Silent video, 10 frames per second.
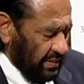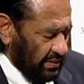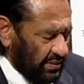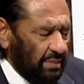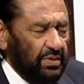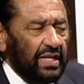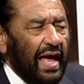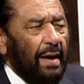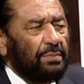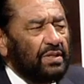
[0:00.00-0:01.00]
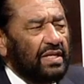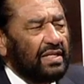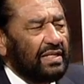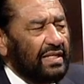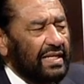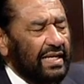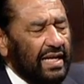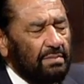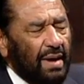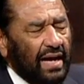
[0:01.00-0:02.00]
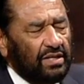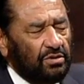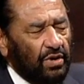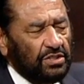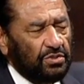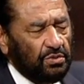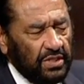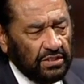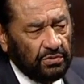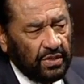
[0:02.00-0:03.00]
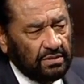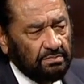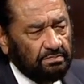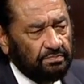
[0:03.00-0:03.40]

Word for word: something happening in my congressional district.